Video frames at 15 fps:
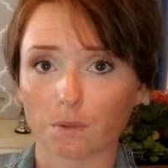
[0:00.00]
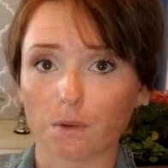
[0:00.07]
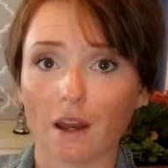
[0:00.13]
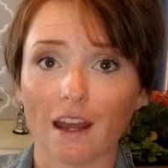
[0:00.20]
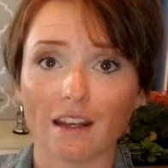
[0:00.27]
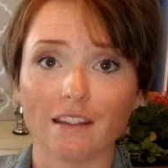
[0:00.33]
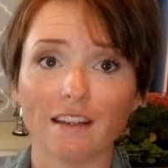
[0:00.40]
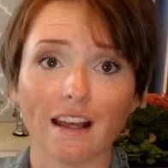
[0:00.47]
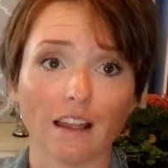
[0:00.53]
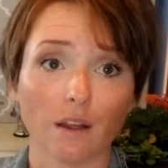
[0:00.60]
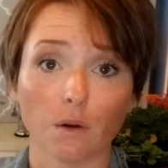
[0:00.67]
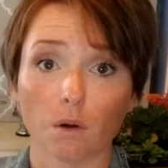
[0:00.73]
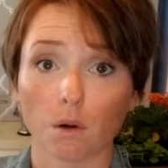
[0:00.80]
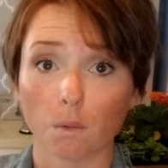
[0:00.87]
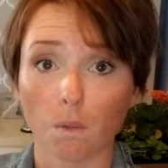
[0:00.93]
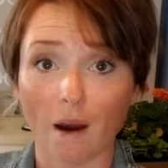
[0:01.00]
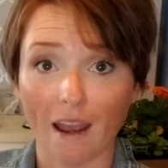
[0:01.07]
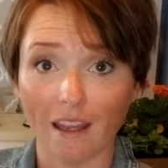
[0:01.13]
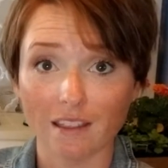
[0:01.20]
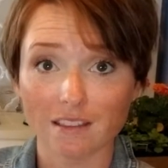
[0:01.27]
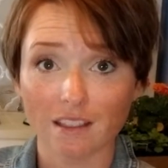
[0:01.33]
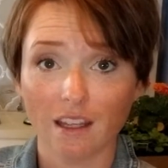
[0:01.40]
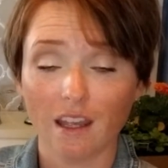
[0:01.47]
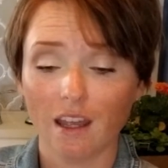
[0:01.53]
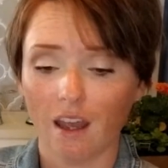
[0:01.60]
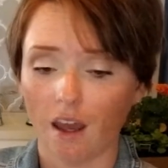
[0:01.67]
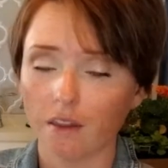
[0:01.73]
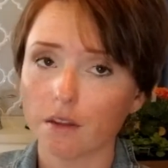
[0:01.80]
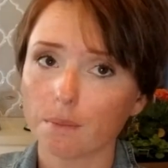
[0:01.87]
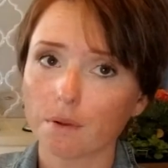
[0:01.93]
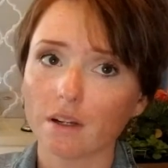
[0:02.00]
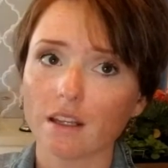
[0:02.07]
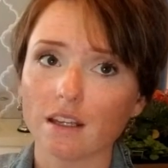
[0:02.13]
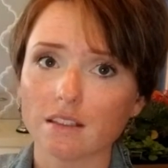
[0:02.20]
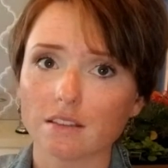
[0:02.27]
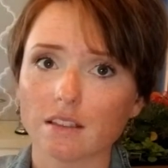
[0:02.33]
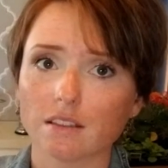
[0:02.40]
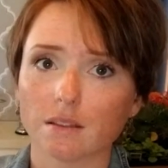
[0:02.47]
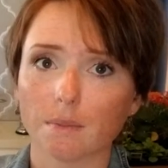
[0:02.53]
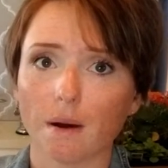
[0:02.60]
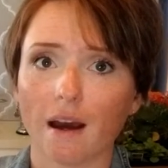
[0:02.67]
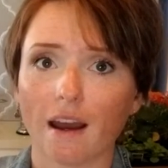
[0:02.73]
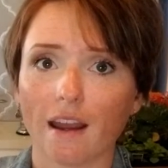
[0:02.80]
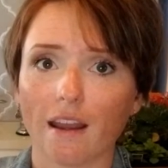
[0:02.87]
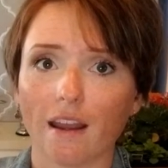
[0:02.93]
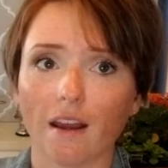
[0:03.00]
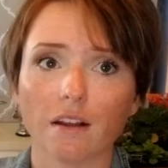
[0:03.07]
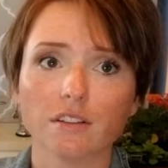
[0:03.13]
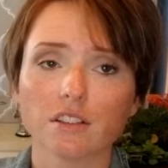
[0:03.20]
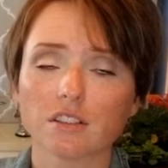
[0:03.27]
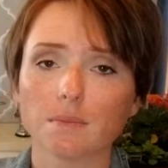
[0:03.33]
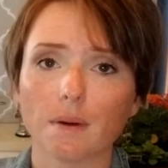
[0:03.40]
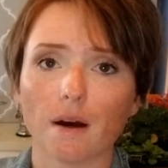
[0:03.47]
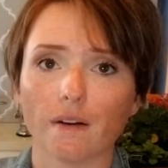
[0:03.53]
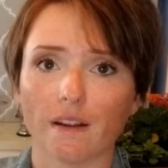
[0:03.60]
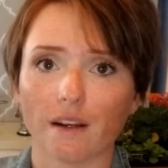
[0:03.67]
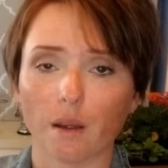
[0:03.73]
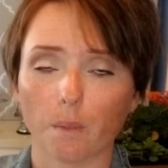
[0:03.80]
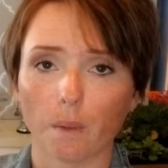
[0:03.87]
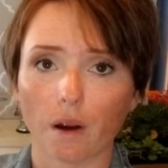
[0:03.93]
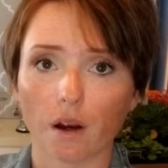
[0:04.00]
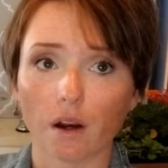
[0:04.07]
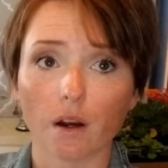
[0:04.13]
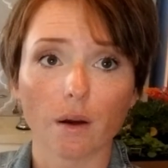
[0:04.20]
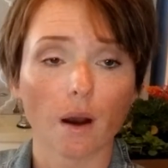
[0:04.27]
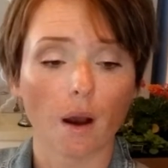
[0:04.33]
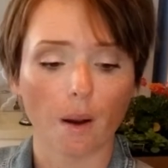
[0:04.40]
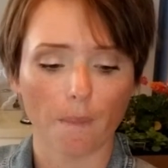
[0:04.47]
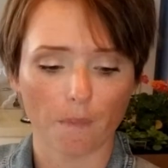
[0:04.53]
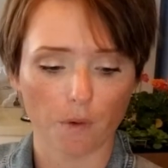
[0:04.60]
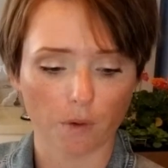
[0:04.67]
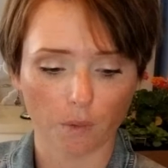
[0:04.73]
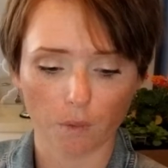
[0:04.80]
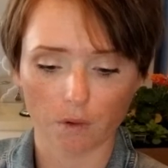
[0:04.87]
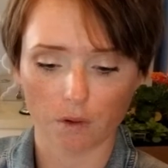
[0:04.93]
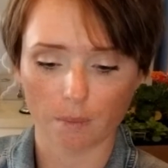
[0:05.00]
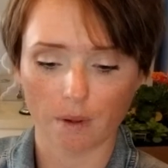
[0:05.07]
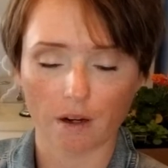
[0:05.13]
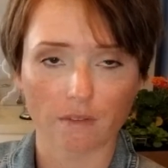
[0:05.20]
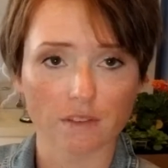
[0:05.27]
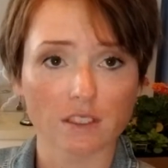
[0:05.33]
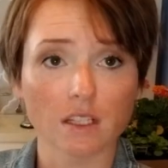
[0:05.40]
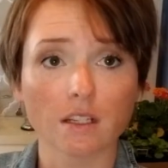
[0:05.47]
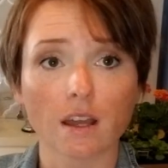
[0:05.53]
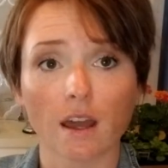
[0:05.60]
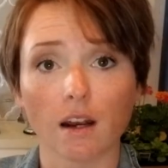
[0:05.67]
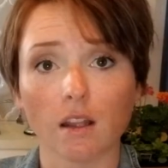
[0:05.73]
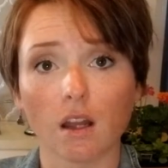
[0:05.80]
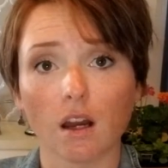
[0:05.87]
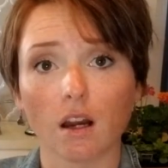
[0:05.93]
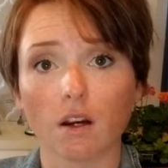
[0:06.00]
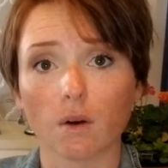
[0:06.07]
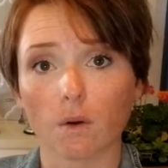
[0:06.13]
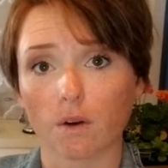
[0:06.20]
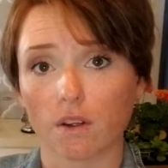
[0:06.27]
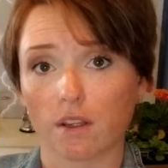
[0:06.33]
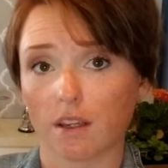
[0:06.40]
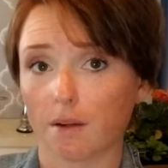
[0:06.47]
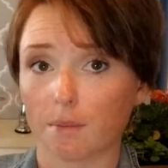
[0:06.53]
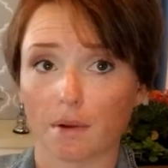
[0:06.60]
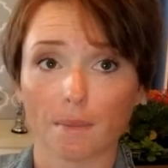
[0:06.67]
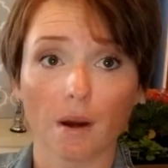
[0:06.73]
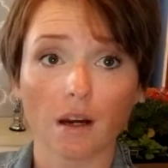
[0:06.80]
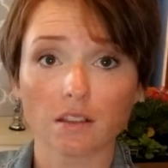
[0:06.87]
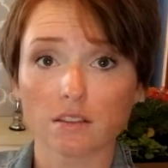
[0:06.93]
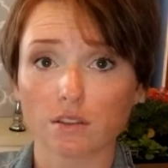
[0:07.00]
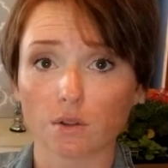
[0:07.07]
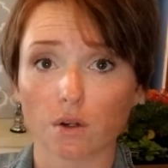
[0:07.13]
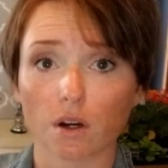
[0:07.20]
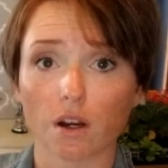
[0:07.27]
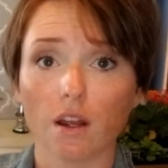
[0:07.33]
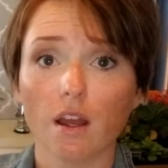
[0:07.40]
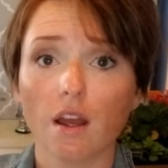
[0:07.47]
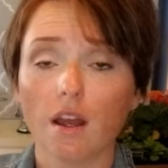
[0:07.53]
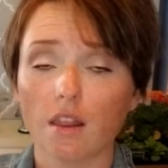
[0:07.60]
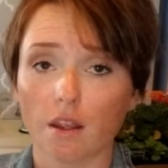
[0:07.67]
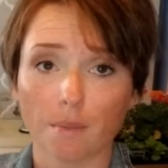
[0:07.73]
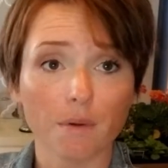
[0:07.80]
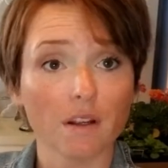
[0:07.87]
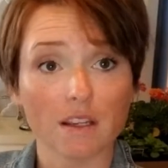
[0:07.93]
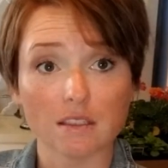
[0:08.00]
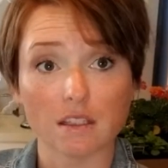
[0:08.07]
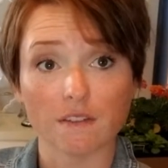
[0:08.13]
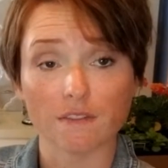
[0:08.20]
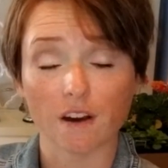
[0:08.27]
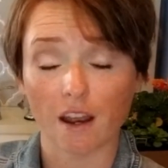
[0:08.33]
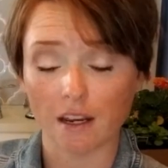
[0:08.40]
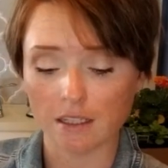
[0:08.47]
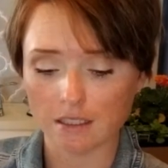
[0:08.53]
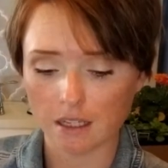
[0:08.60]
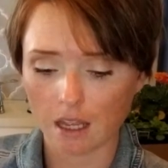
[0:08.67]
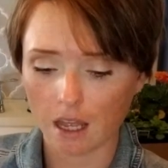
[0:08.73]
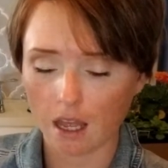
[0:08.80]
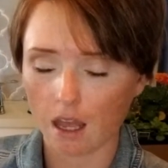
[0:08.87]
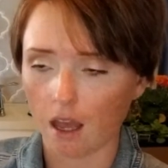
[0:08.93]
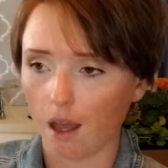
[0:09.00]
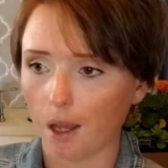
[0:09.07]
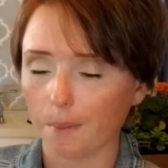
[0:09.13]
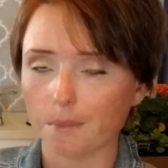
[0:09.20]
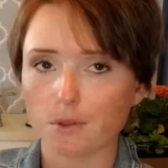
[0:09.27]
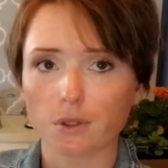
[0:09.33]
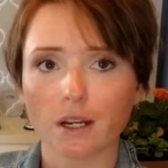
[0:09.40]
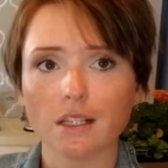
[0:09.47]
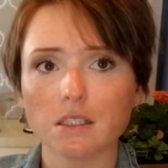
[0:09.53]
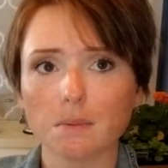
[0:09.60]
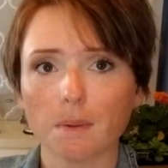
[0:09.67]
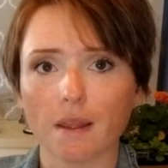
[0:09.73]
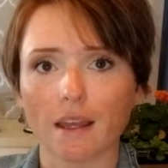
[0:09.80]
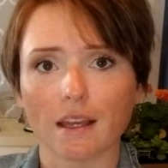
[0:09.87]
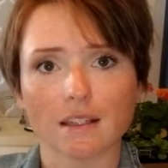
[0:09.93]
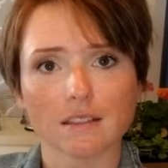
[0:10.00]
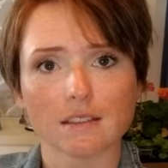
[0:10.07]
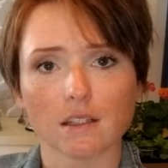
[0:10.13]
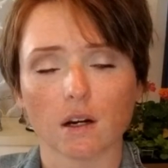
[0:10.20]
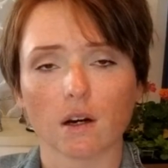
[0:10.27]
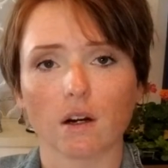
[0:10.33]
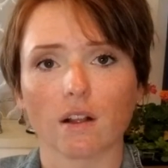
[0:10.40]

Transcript: red, yellow, or white. And they're pretty easy to buy just about anywhere. You can order them out of a seed catalog, or you can get them at a box store. They're pretty easy to find. Transplants are